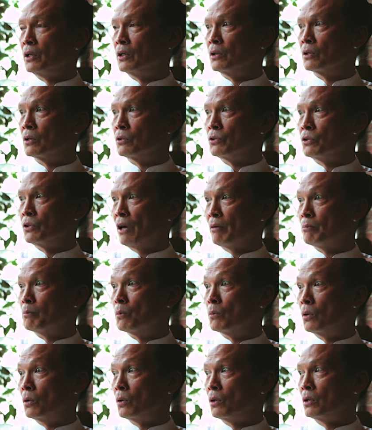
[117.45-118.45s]
You know, you have
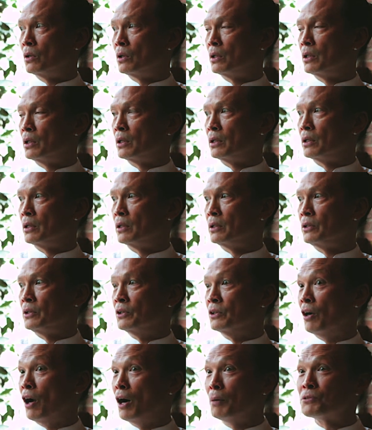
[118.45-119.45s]
more, you
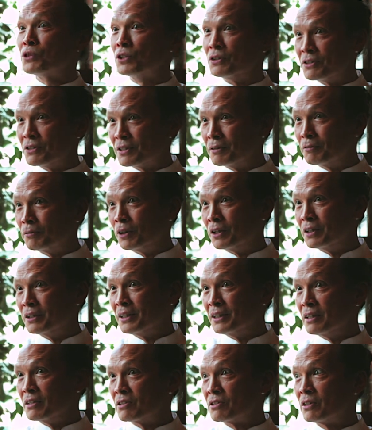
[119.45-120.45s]
know, options, the
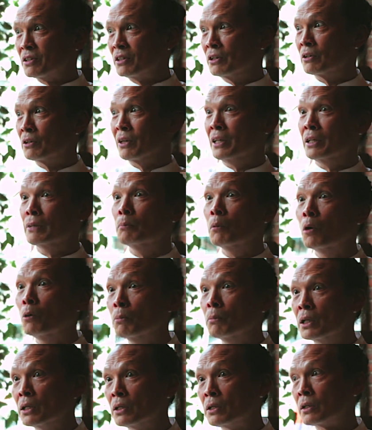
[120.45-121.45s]
word is, you know, in the
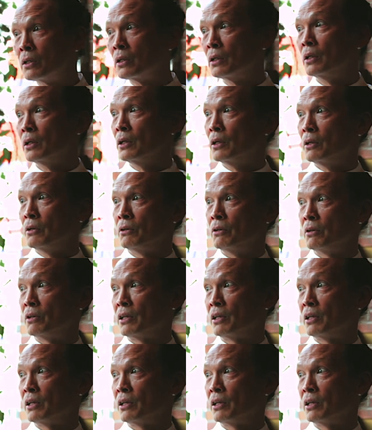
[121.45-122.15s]
moment to